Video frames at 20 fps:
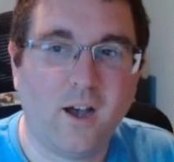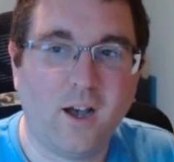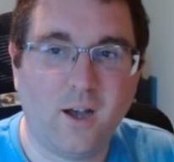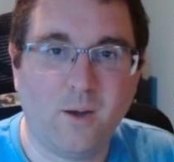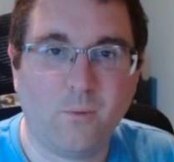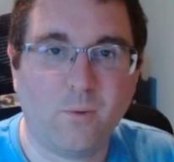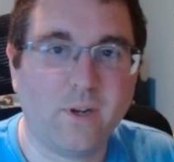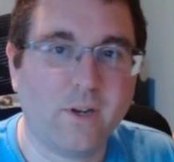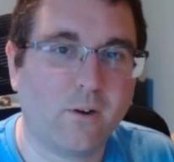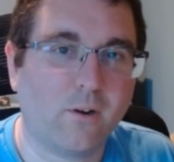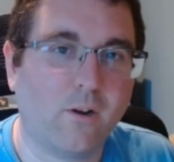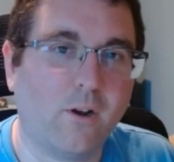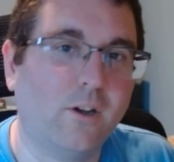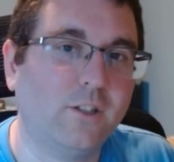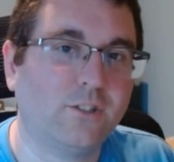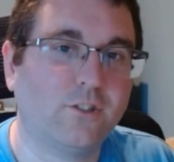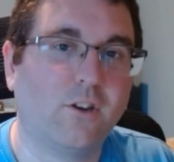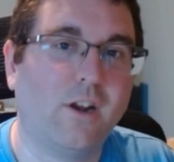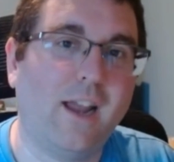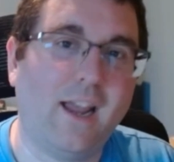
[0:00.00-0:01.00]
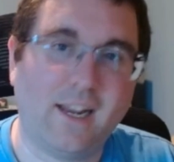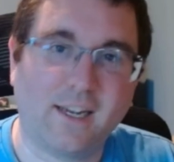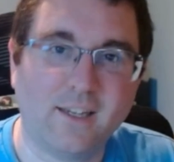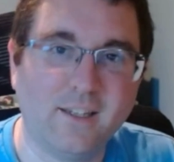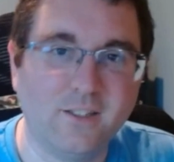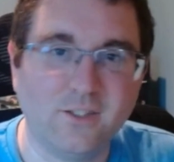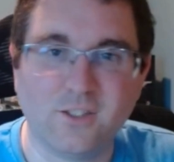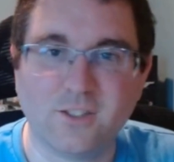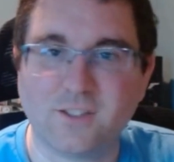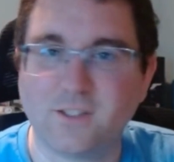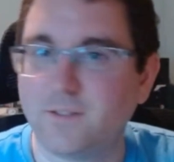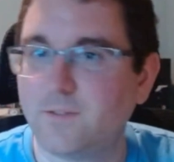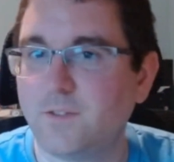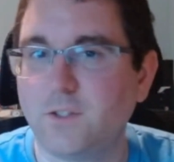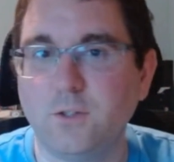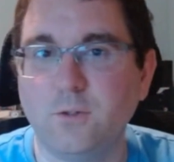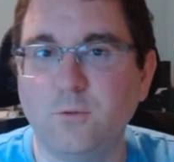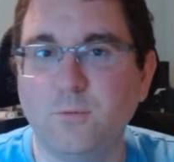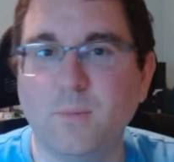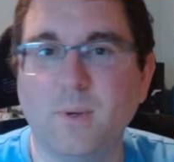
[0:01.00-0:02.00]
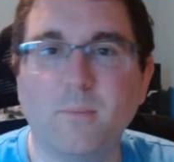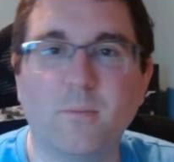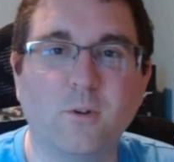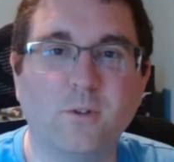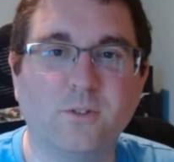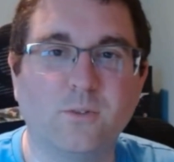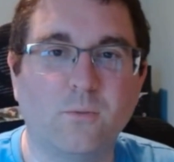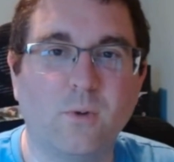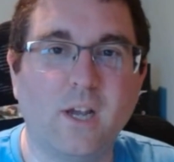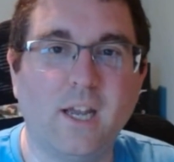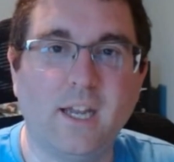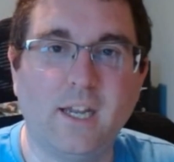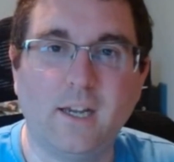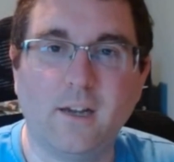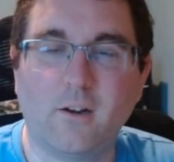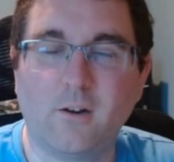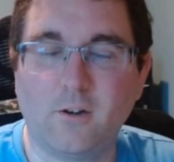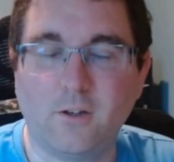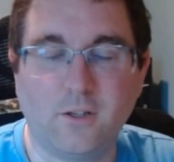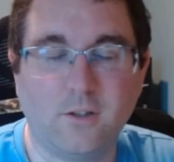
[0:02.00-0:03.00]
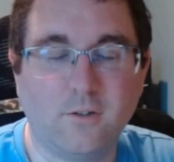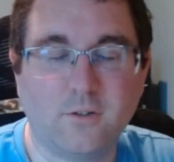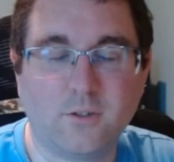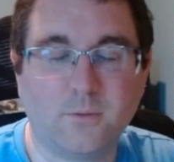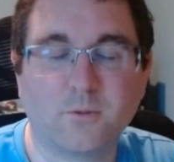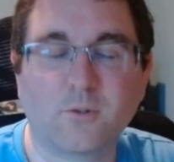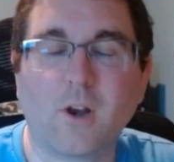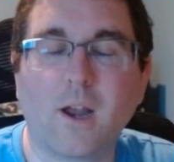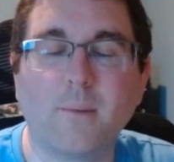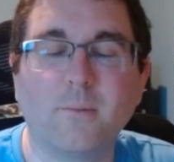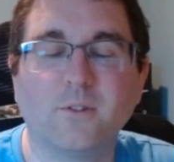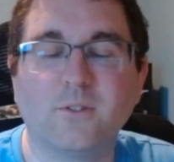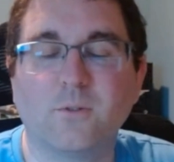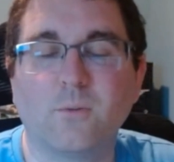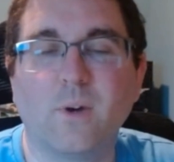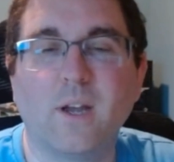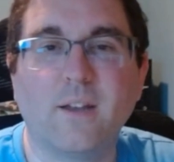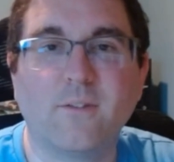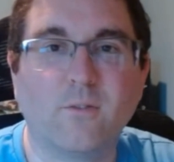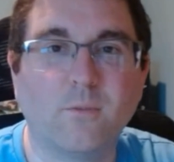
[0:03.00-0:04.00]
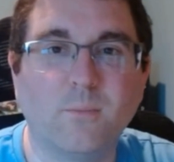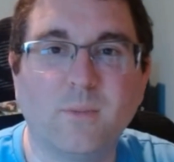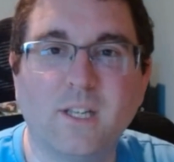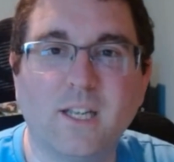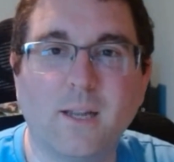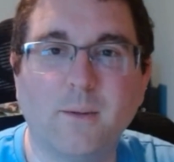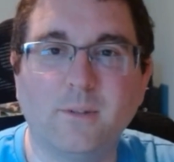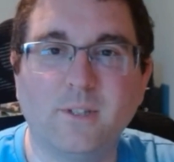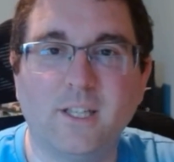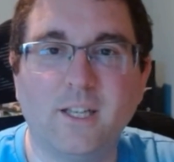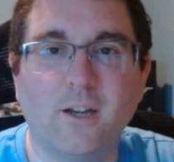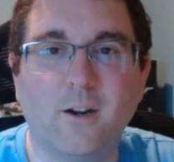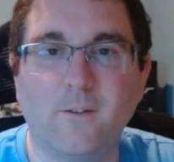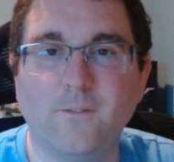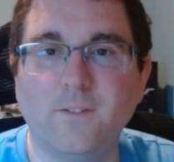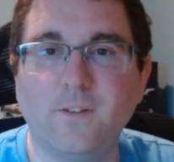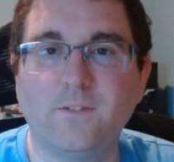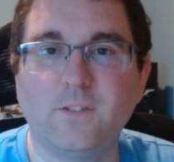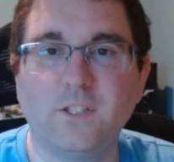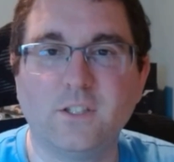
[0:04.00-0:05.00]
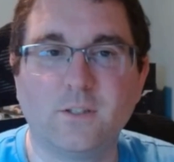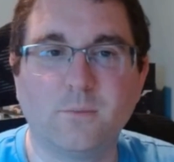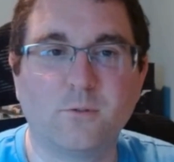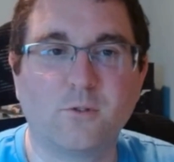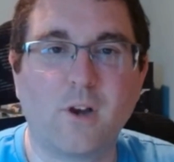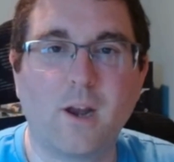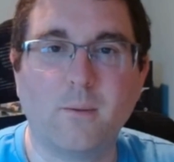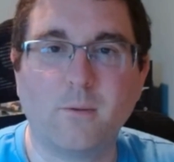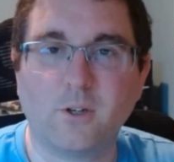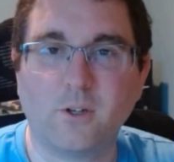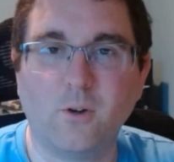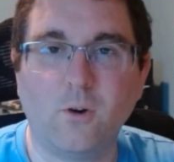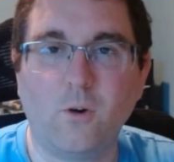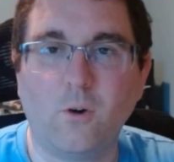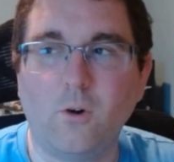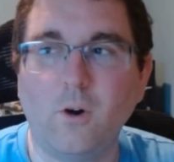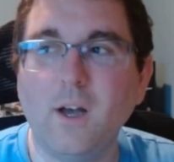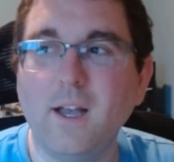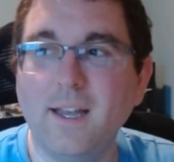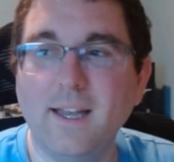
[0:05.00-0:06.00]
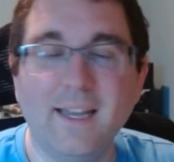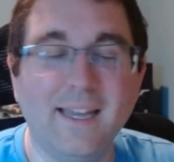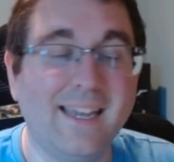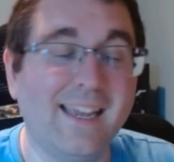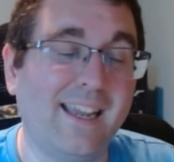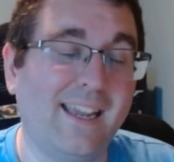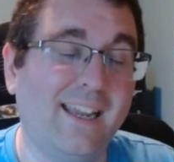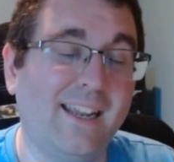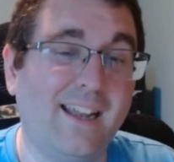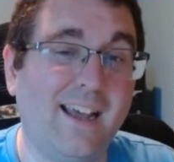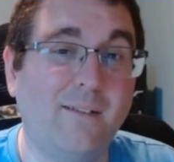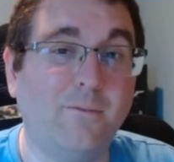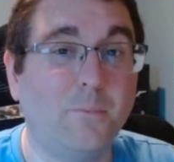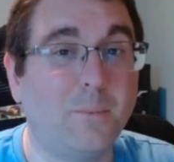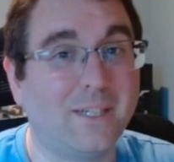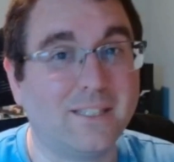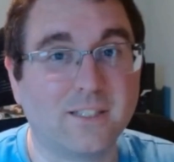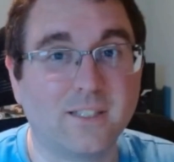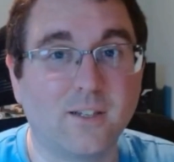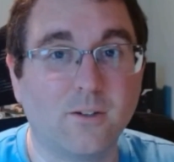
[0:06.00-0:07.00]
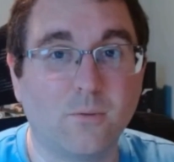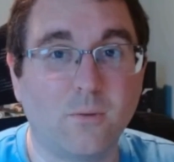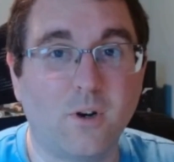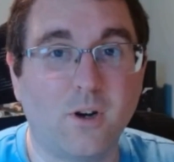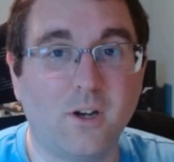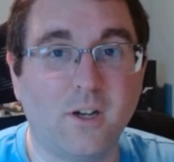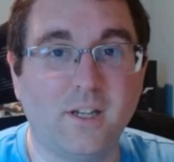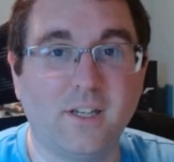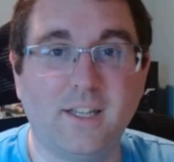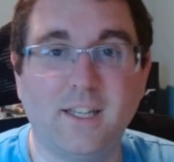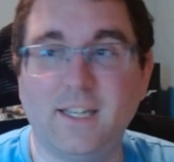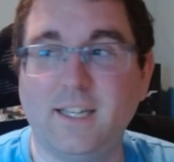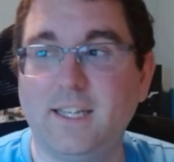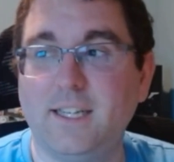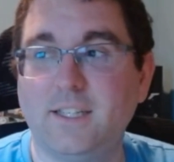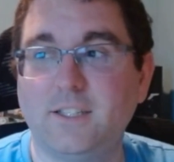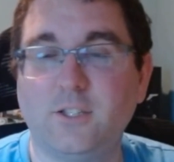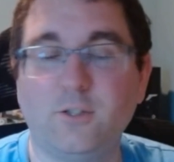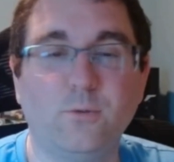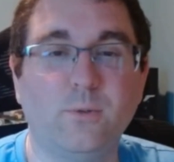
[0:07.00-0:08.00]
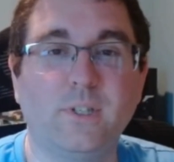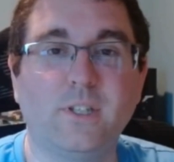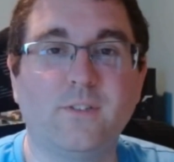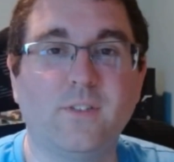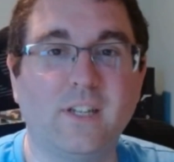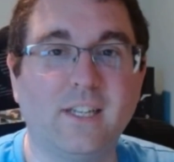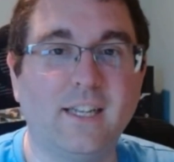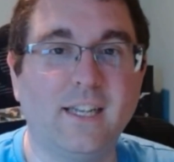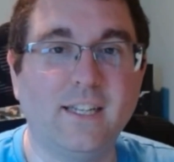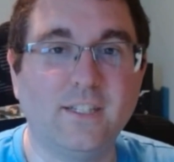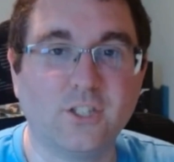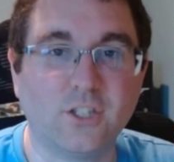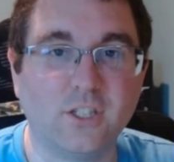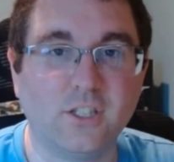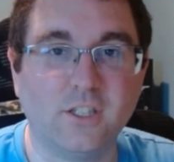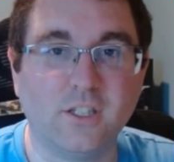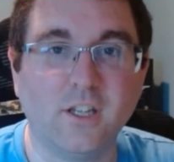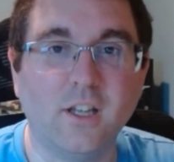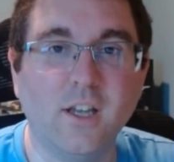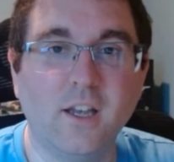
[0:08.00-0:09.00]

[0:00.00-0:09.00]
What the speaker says: we are on track, just a few members away or subscribers away from being able to hit our 50 subscriber goal. And I'm about to go on a 2 week vacation.